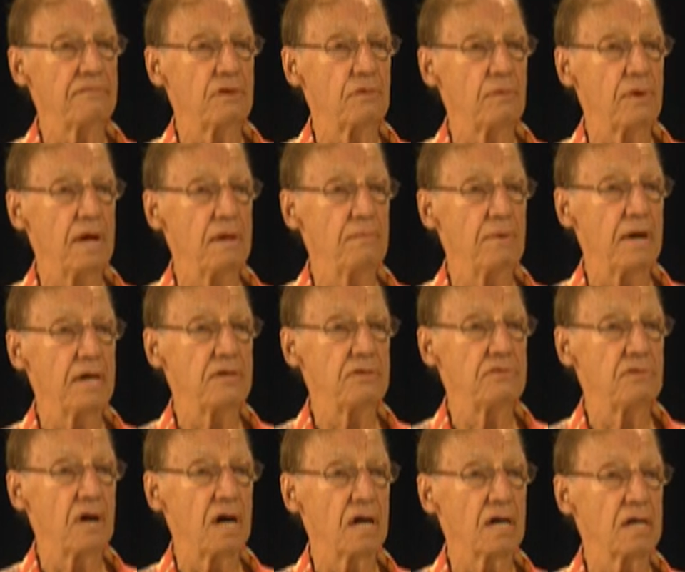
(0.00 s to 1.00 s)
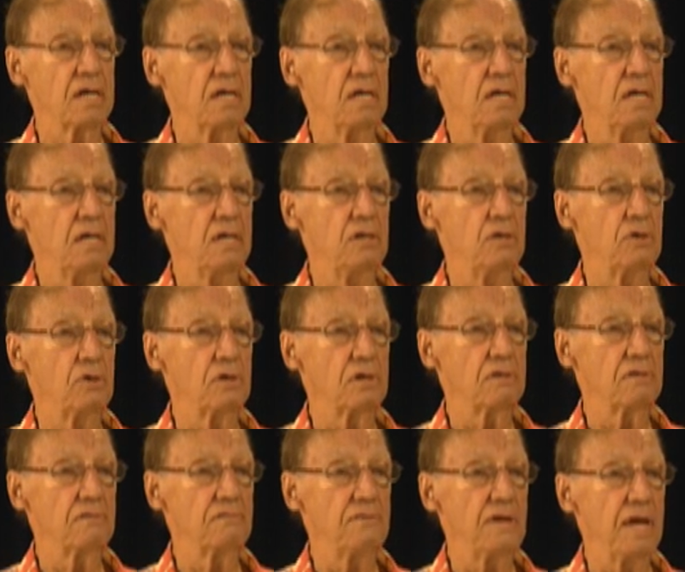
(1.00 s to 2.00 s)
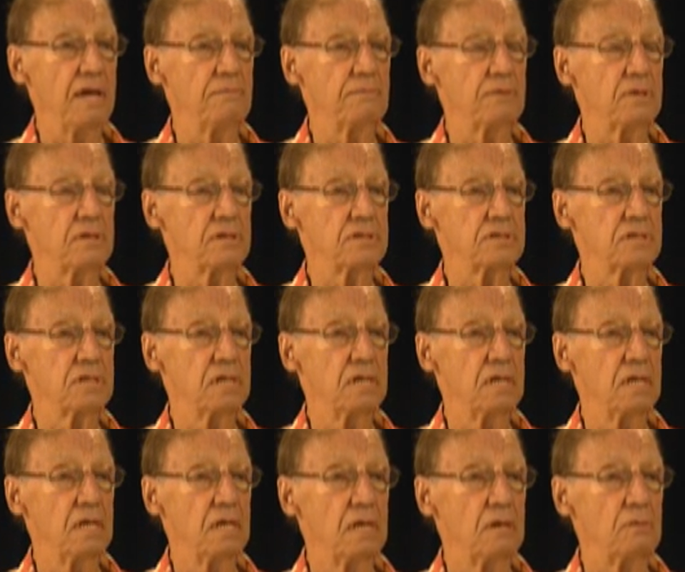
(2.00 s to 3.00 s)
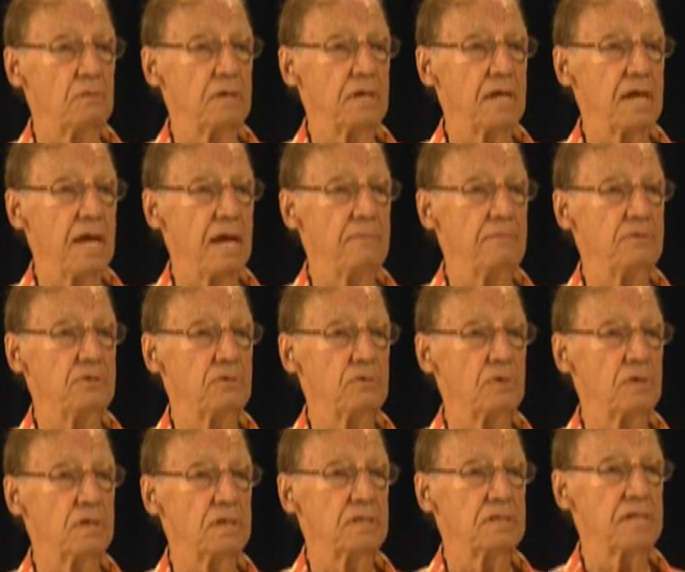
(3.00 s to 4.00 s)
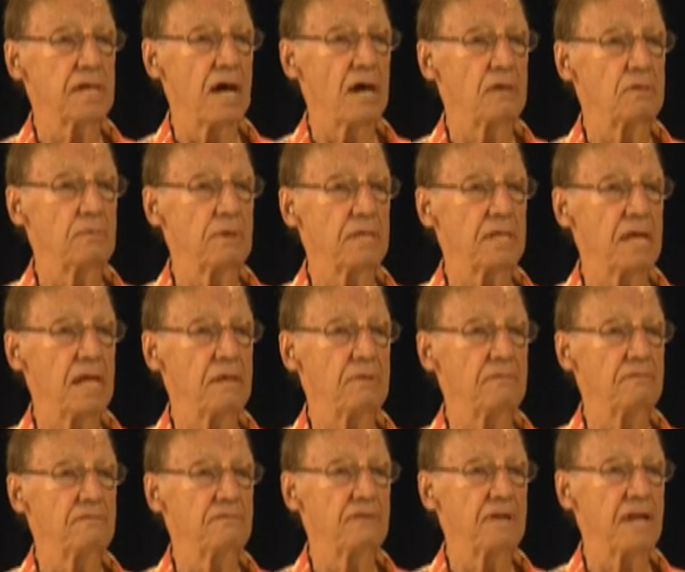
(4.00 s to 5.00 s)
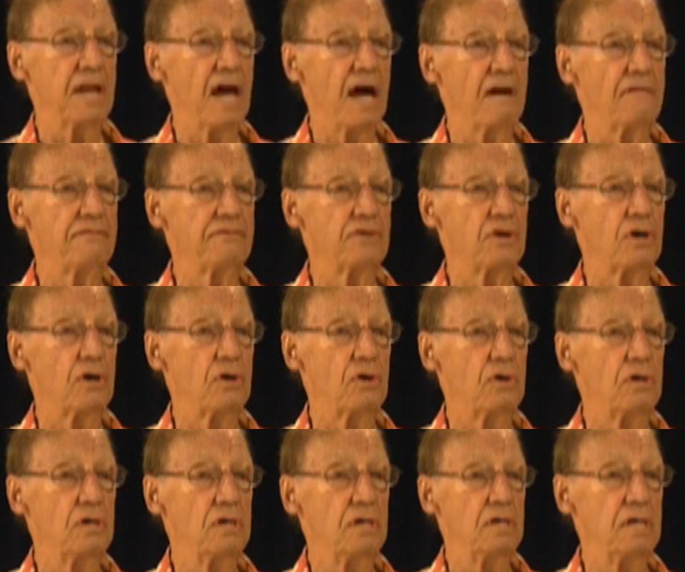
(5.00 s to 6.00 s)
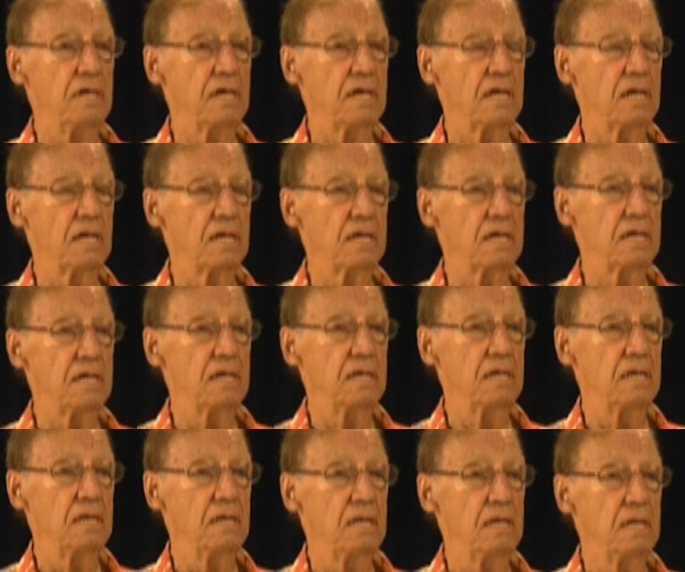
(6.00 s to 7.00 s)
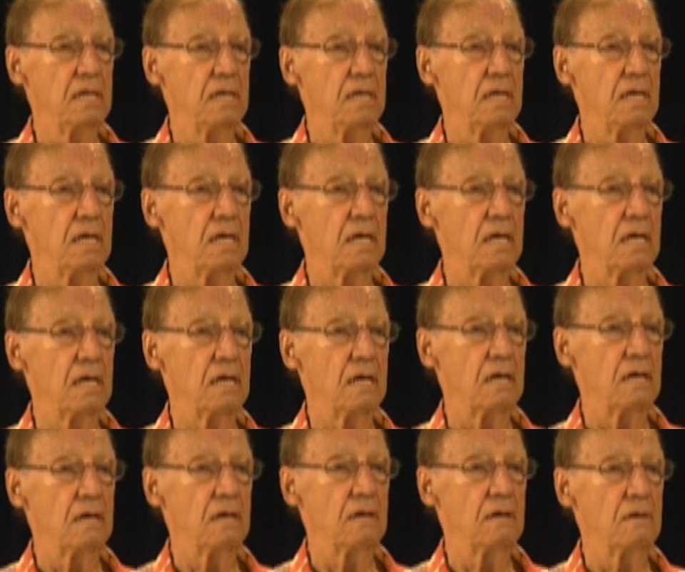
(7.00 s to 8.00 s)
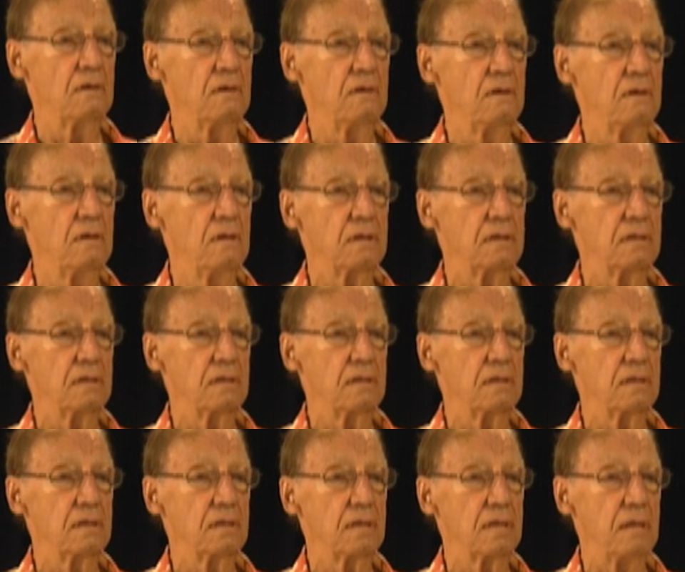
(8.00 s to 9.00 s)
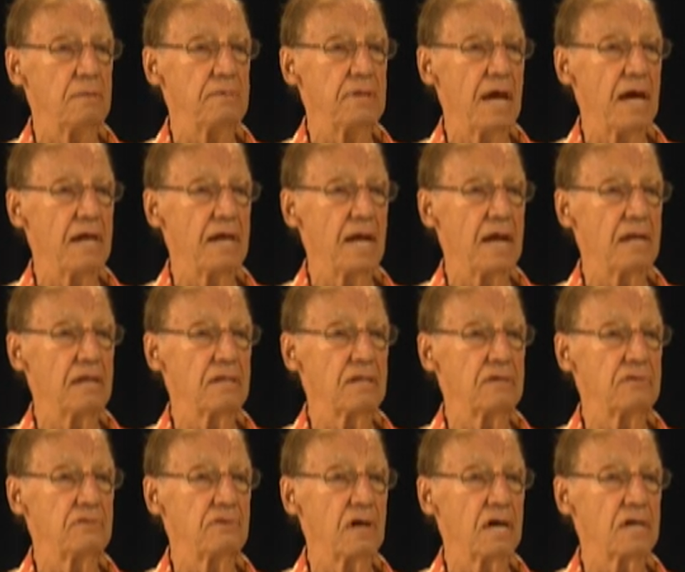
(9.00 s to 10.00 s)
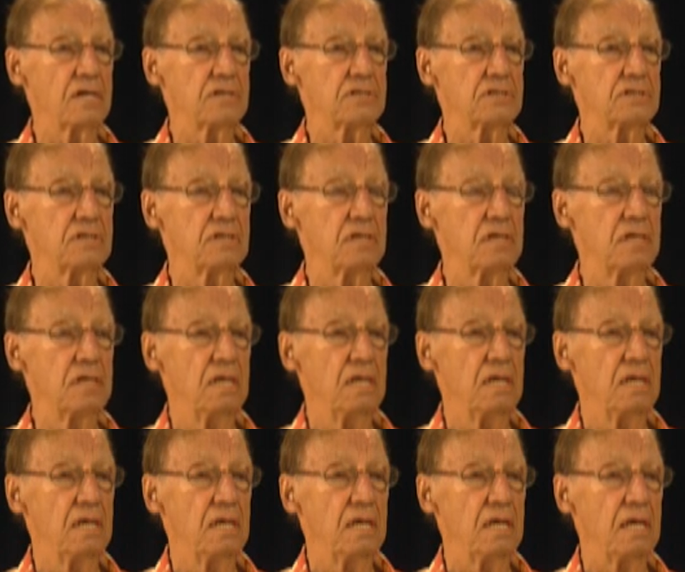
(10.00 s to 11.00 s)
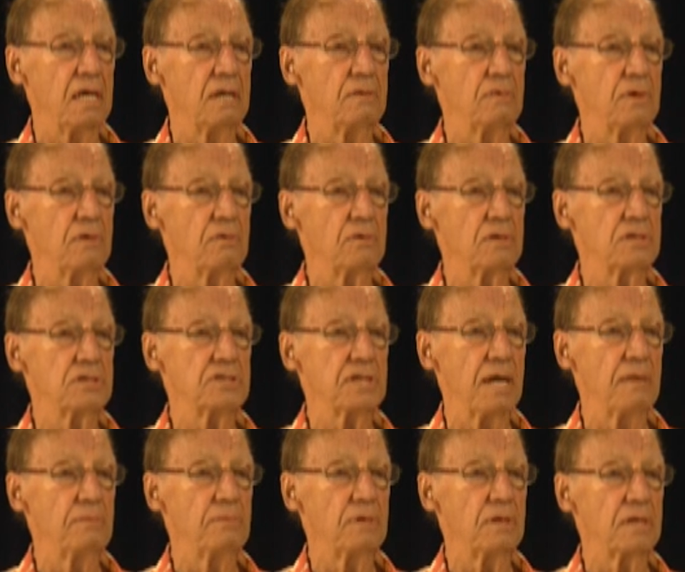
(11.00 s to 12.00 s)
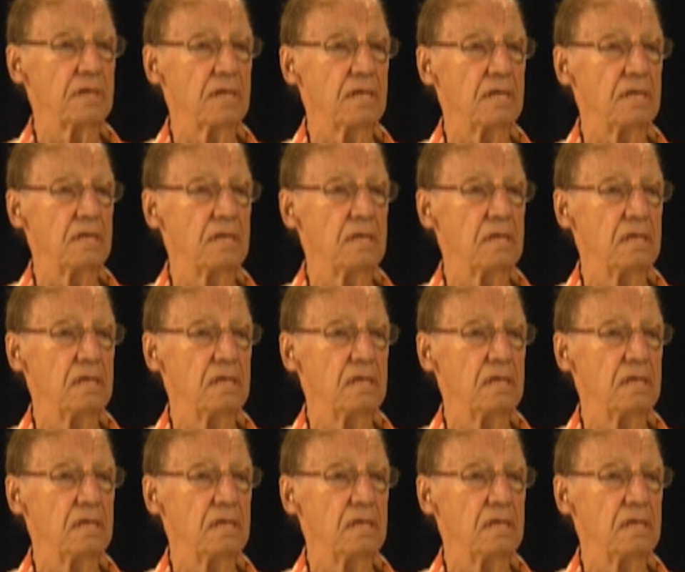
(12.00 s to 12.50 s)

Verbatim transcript: away by truck north of Naples. We came to a town by the name of Venafro, Italy. Uh, came down out of the trucks, and we were assembled and